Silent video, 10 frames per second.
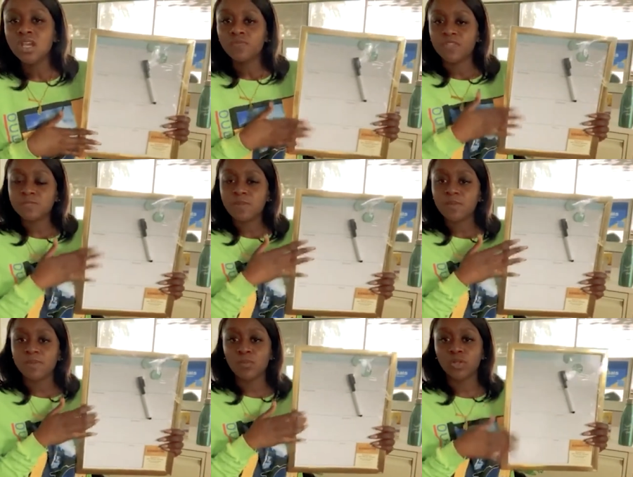This may
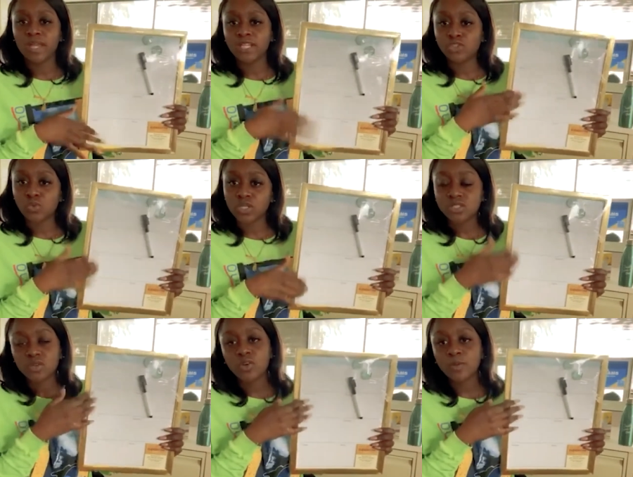be more like short
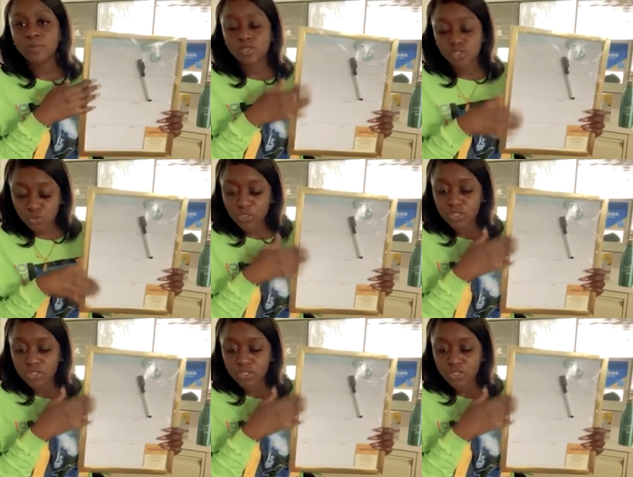term, short